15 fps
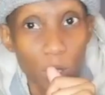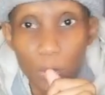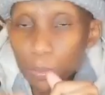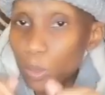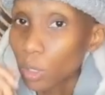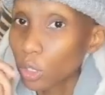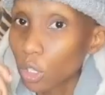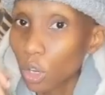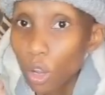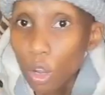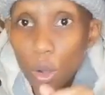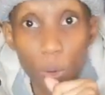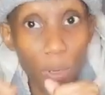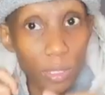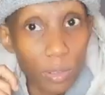you must be on the
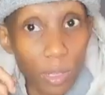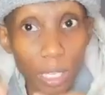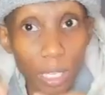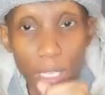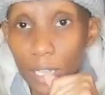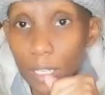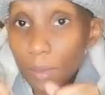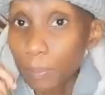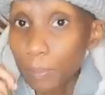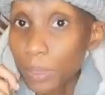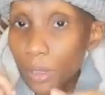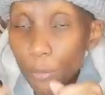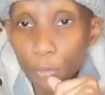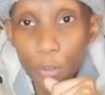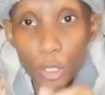go
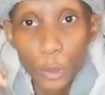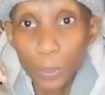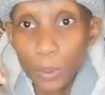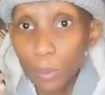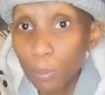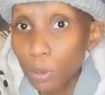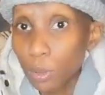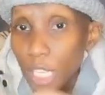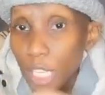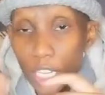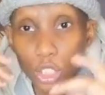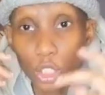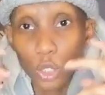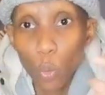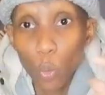and be the first people
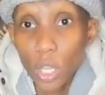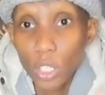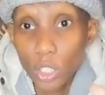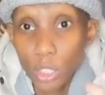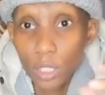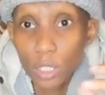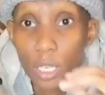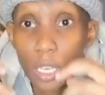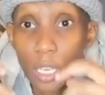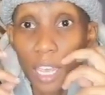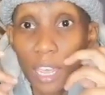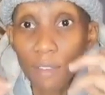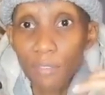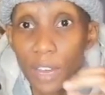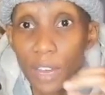to actually watch it
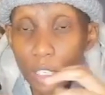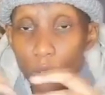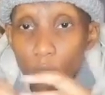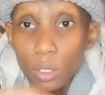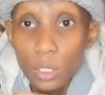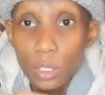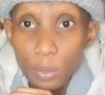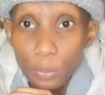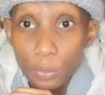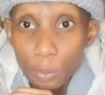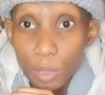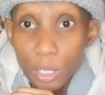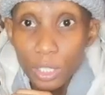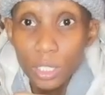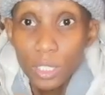and find out all this
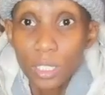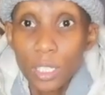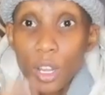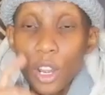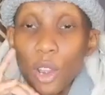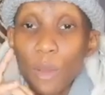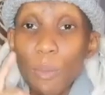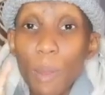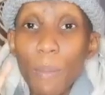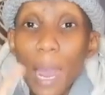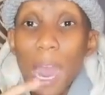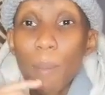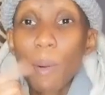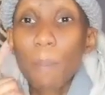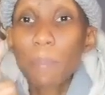information.
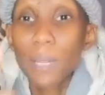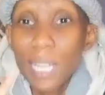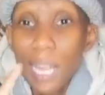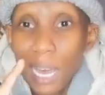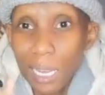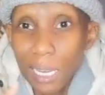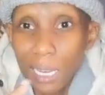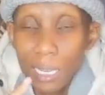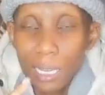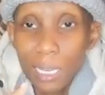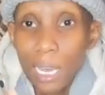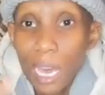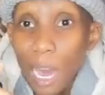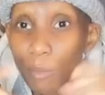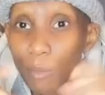Remember, I'm a plug.
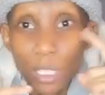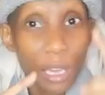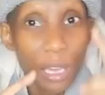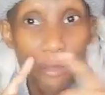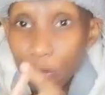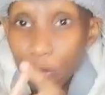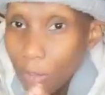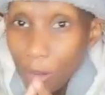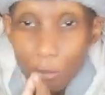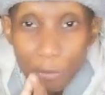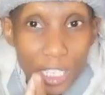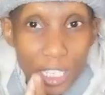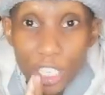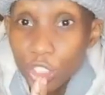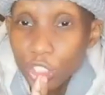I'm not a
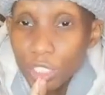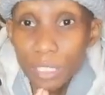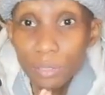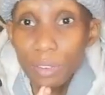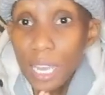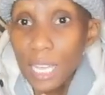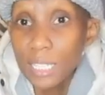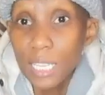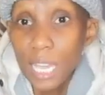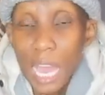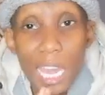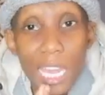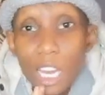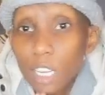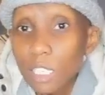financial
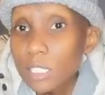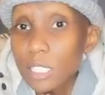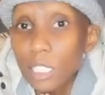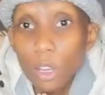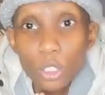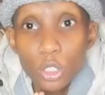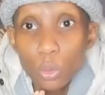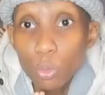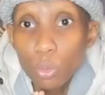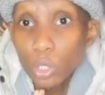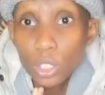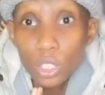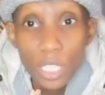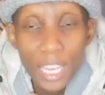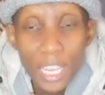advisor. I can't tell you
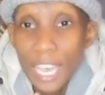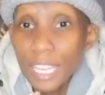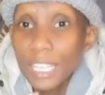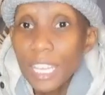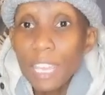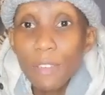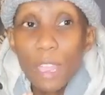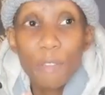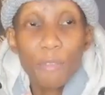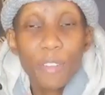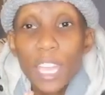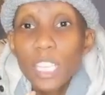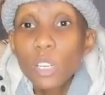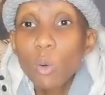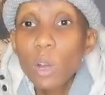which. And
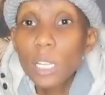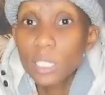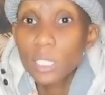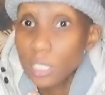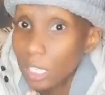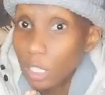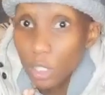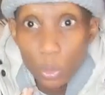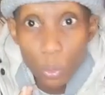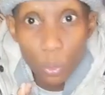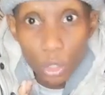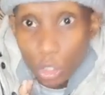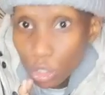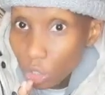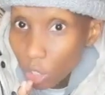if anyone is
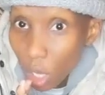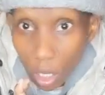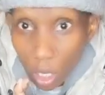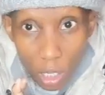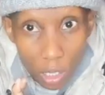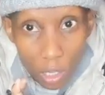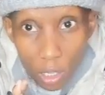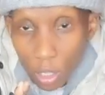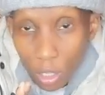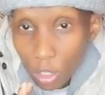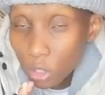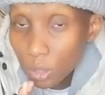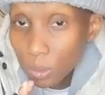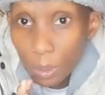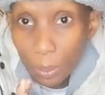telling you which stock
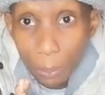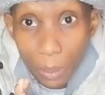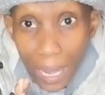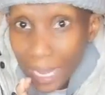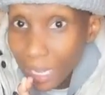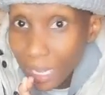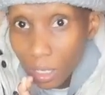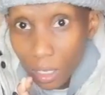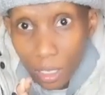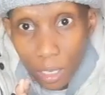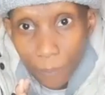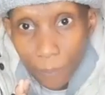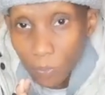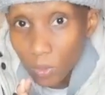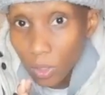to be
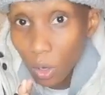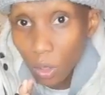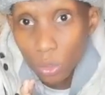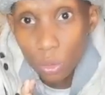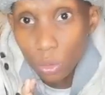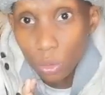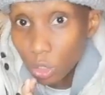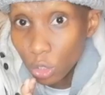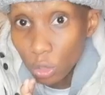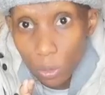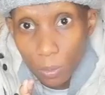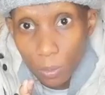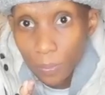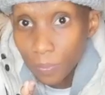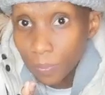buying on
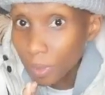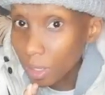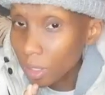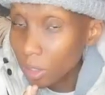YouTube,